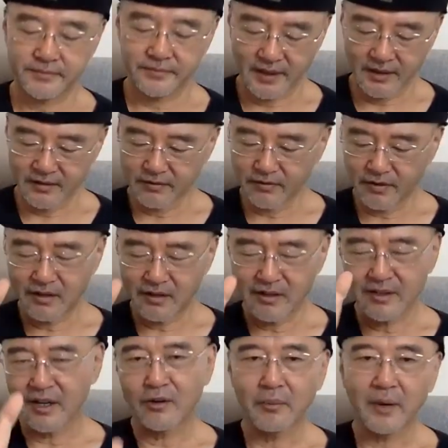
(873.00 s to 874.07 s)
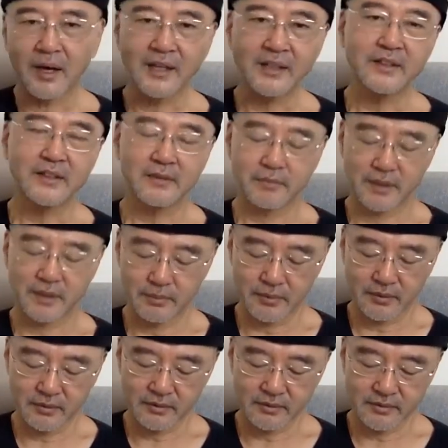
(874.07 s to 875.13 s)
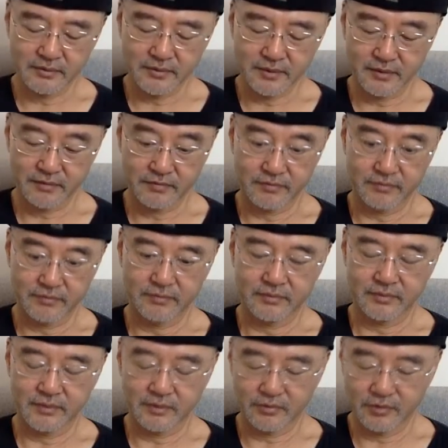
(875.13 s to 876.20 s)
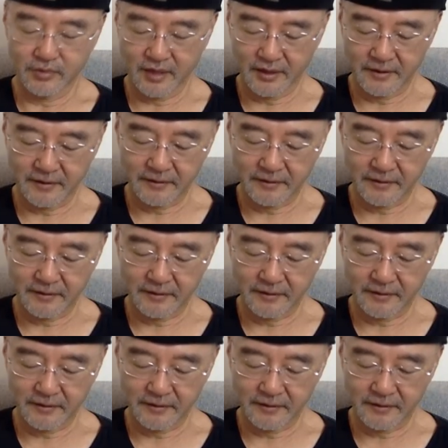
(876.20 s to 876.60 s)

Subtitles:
than very narrow-minded people of today.